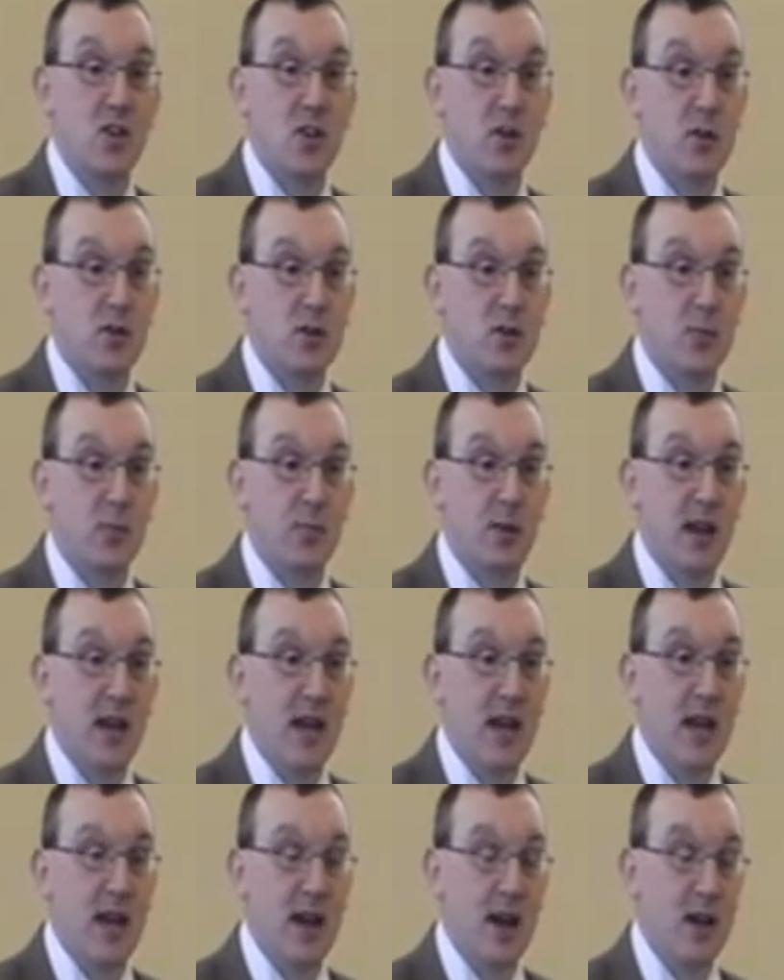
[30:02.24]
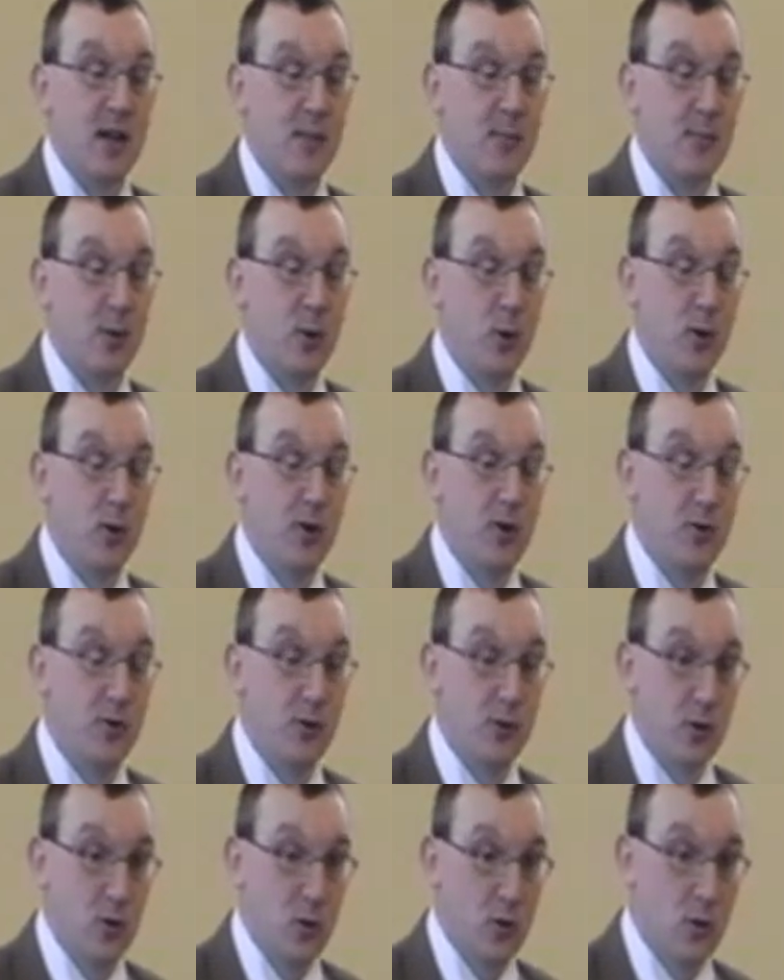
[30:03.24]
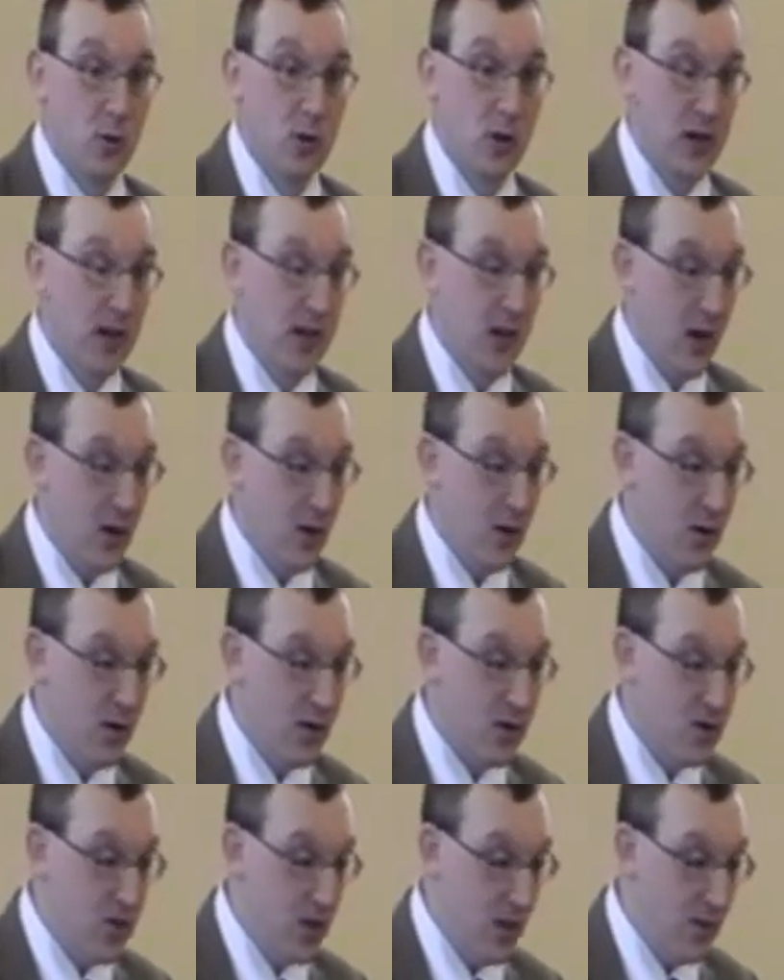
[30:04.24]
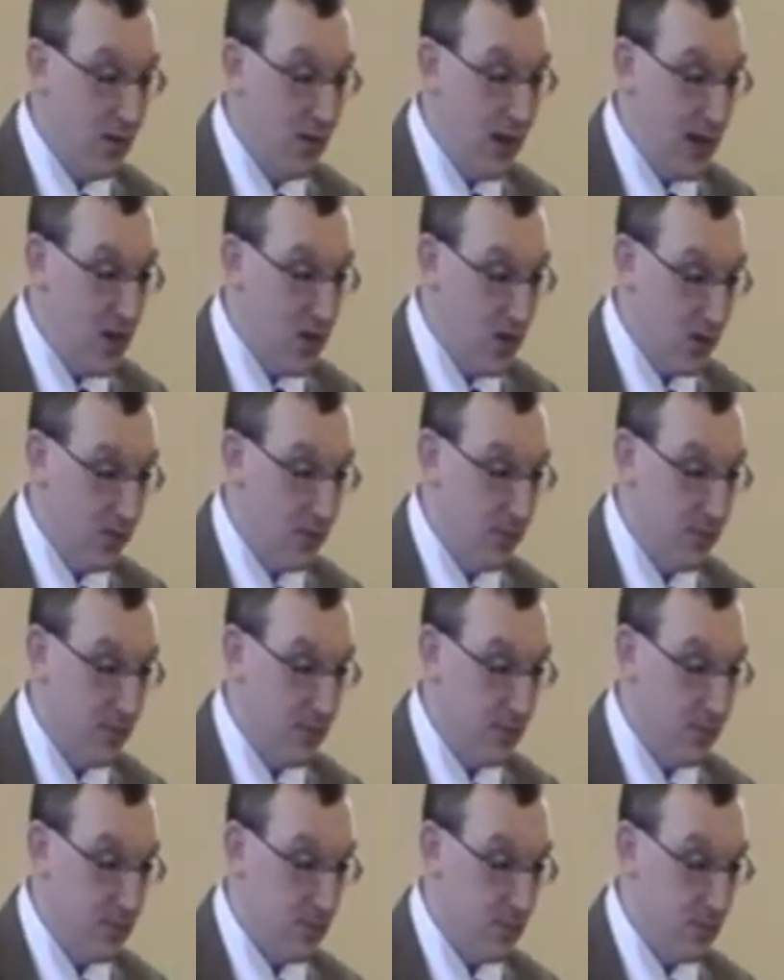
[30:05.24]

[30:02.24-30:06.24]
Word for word: angels play an important role in our salvation.